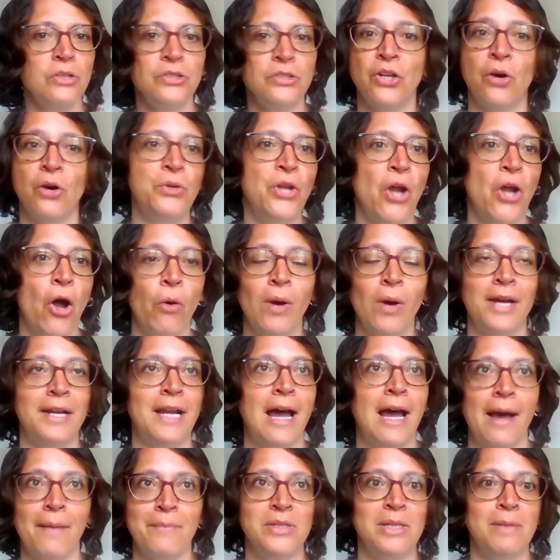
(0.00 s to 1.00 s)
So no,
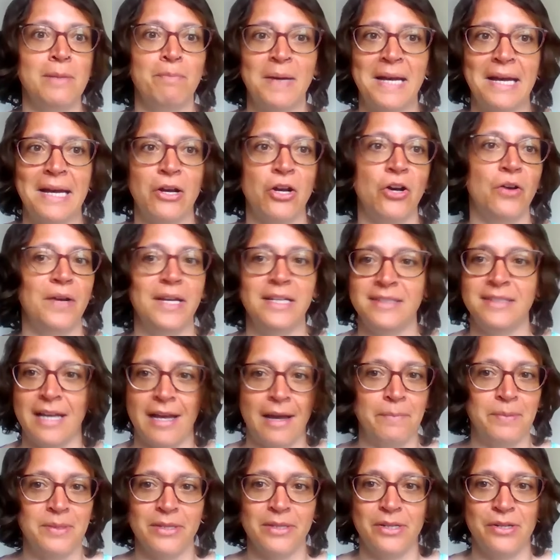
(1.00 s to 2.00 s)
an arms embargo is
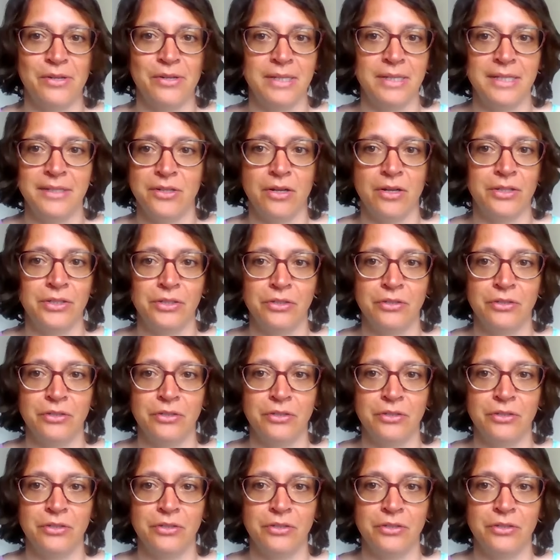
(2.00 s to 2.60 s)
absolutely not